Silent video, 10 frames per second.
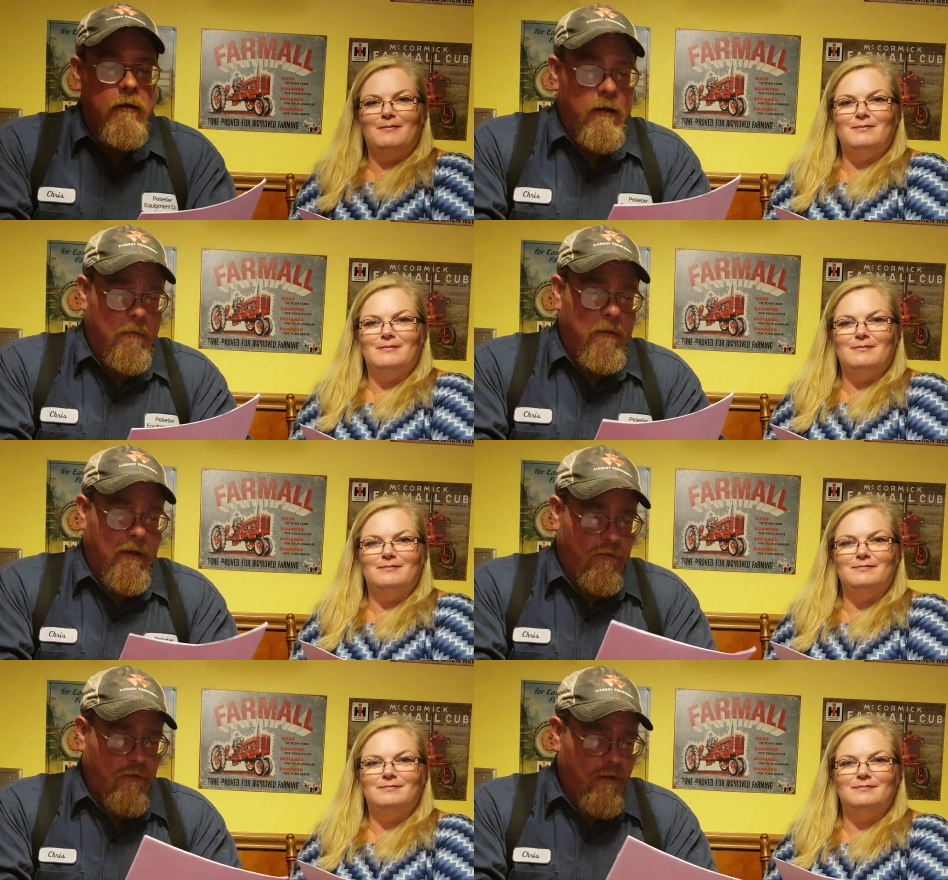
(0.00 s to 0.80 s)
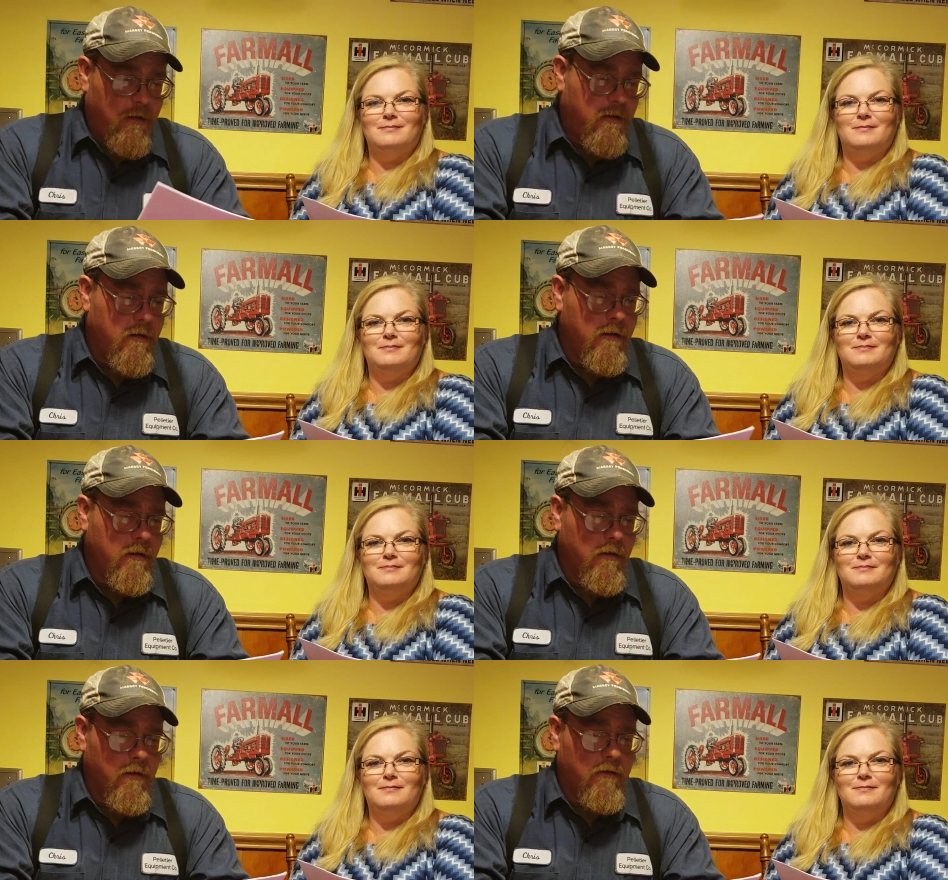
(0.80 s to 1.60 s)
Speaker 1: they might say
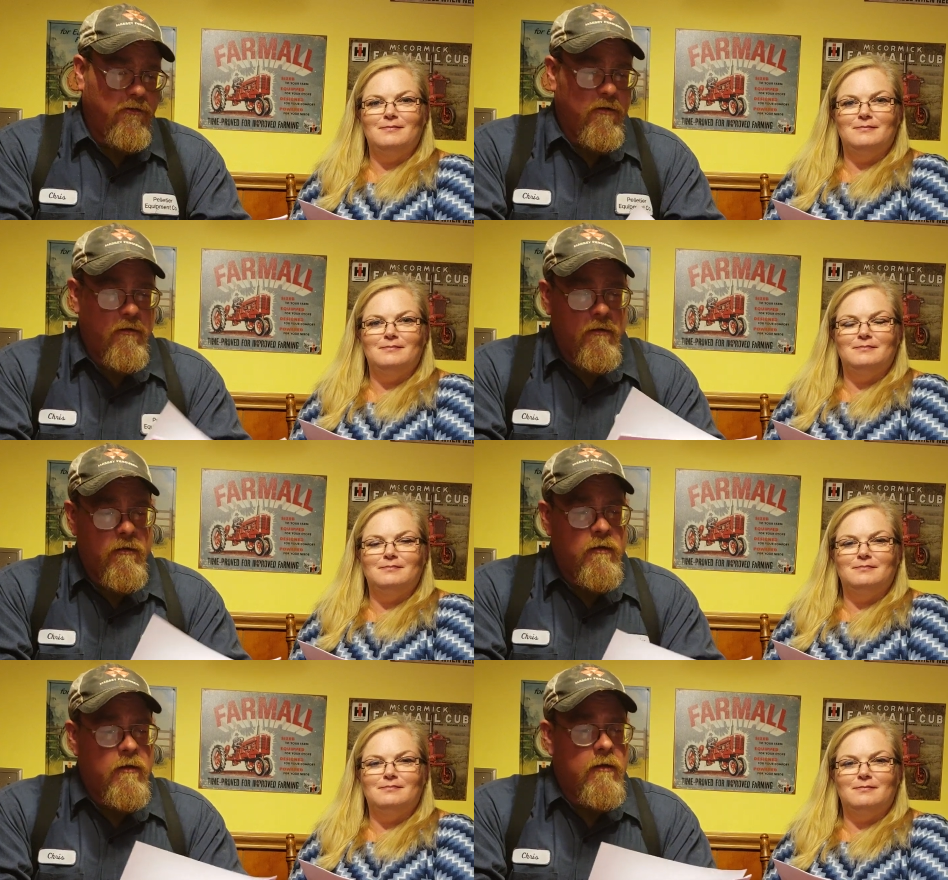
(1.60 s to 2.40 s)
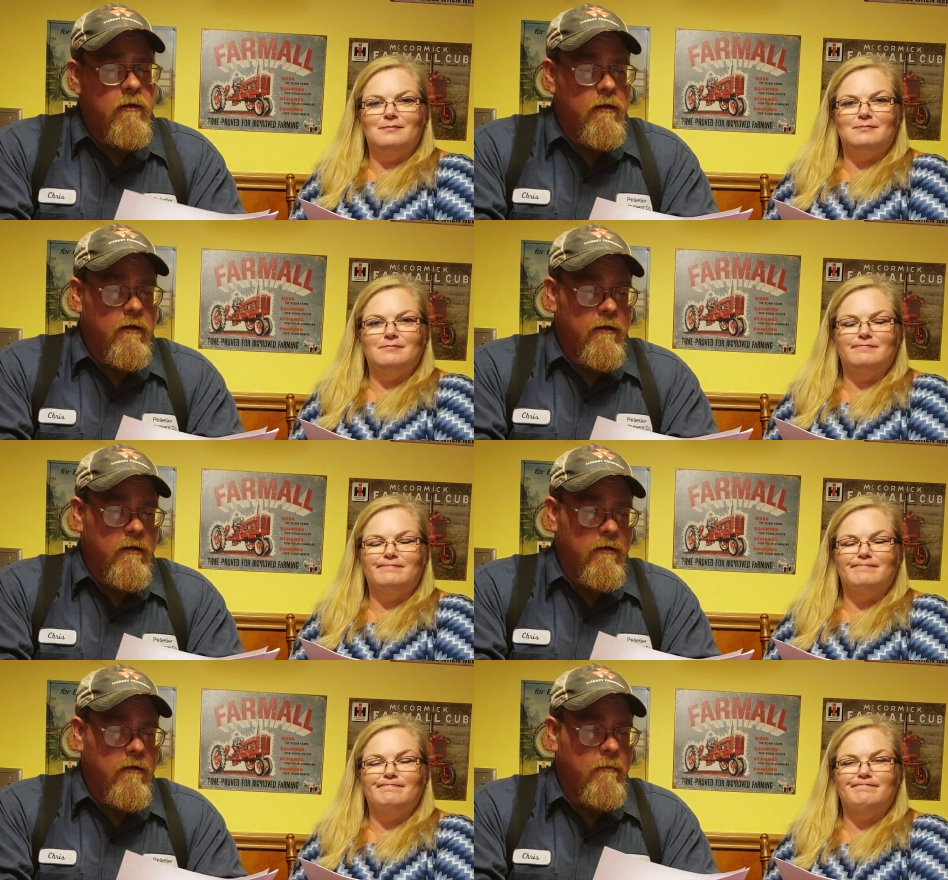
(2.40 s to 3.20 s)
lunch and
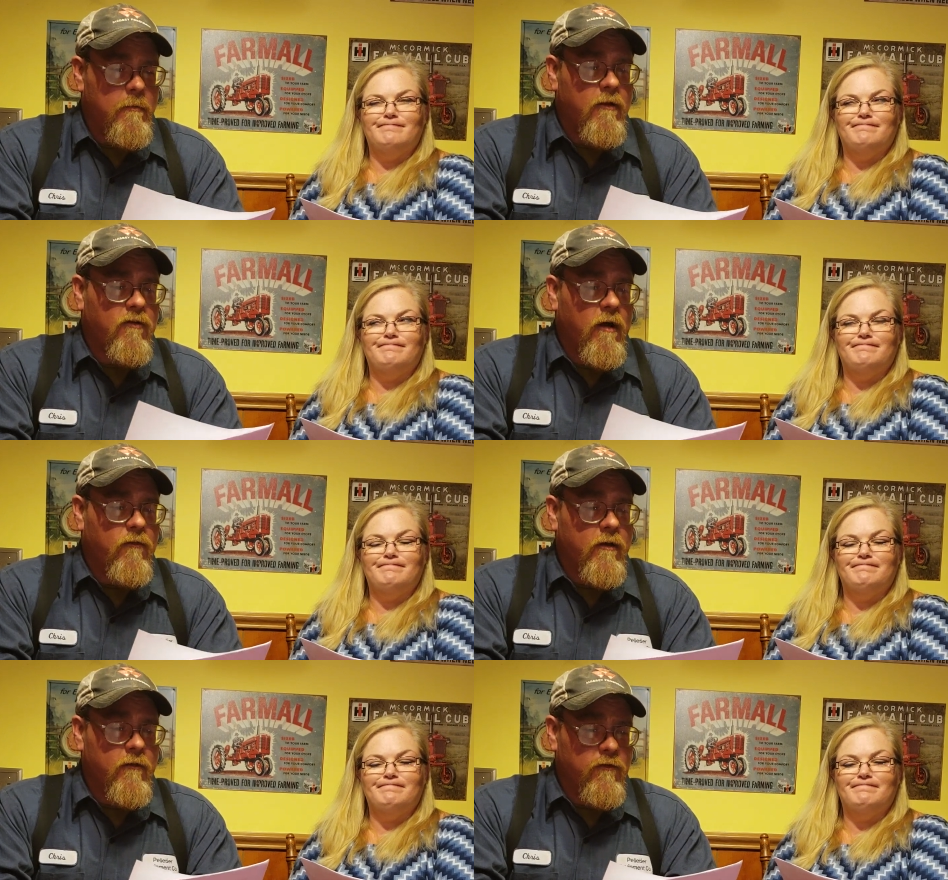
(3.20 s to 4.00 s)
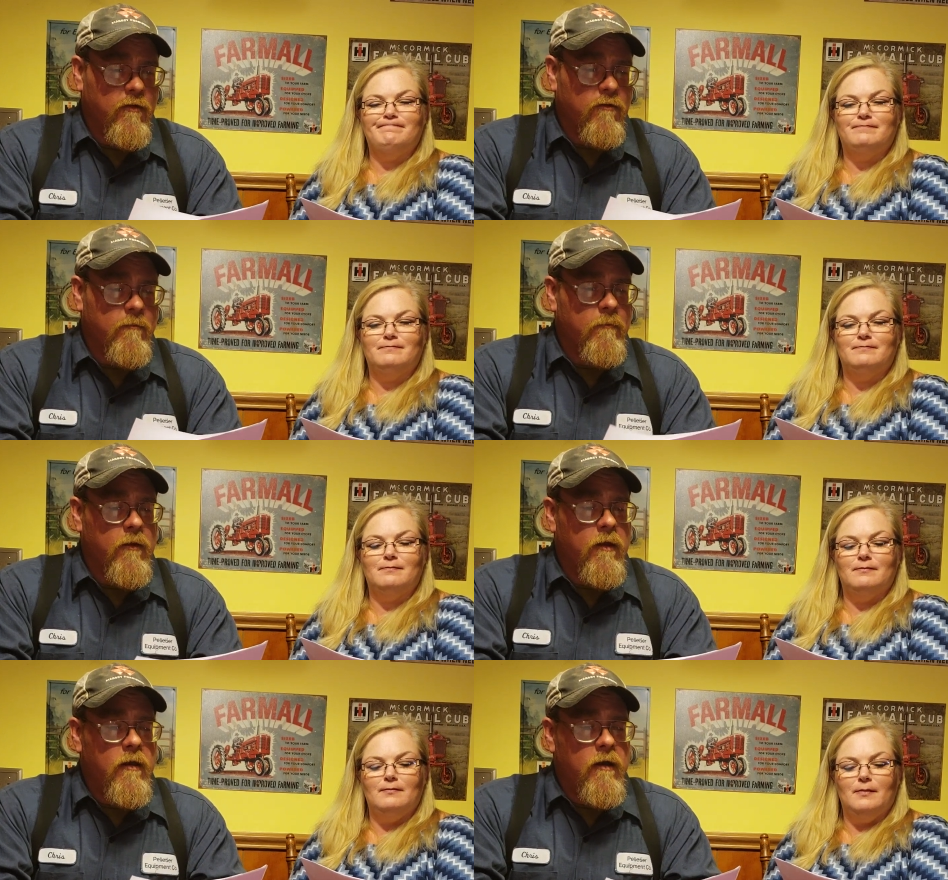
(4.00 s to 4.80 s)
dinner, but it's awfully confusing.
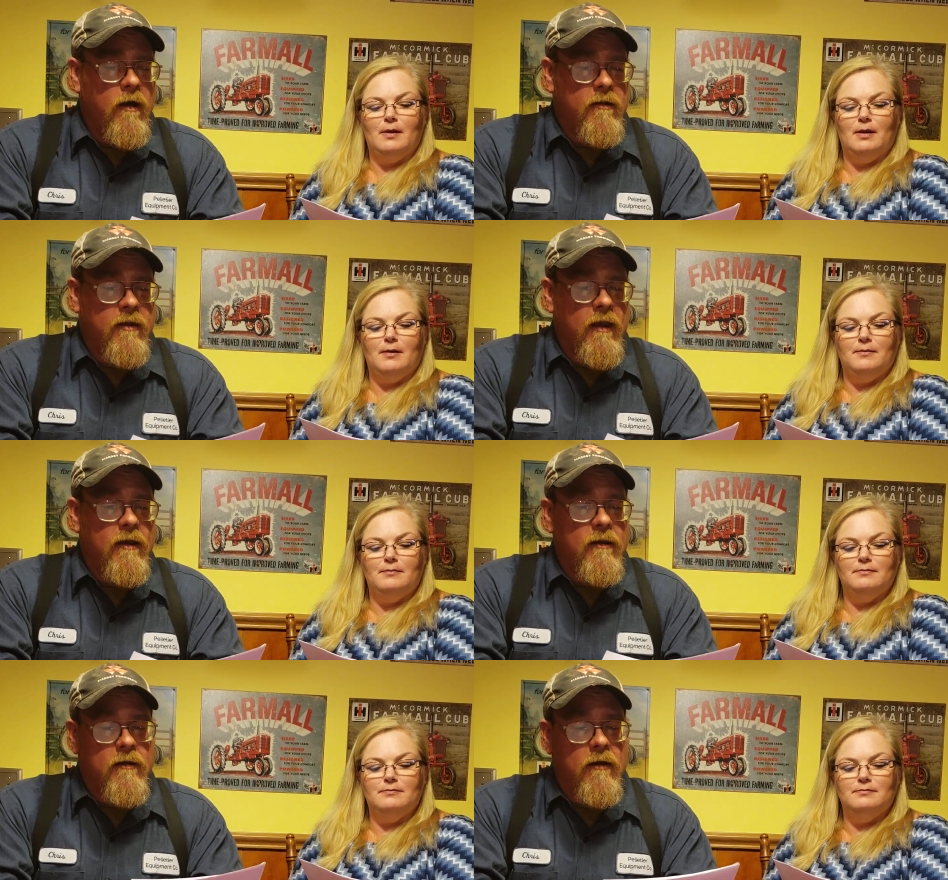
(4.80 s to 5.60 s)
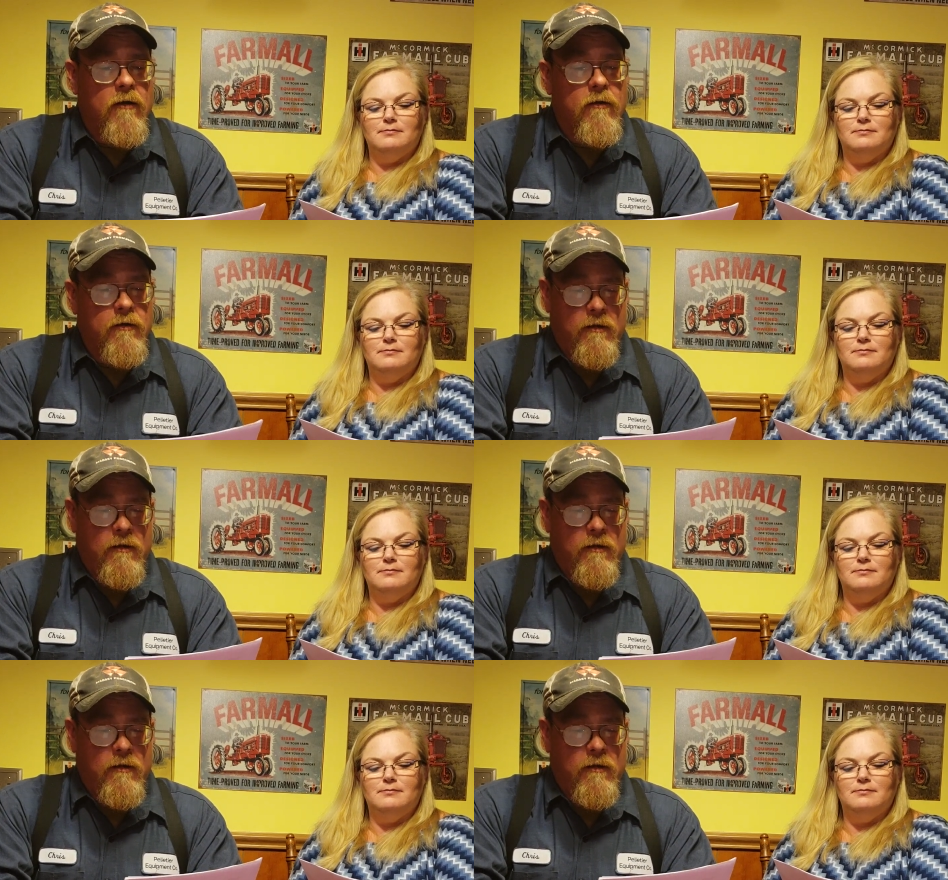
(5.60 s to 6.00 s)
A Technicolor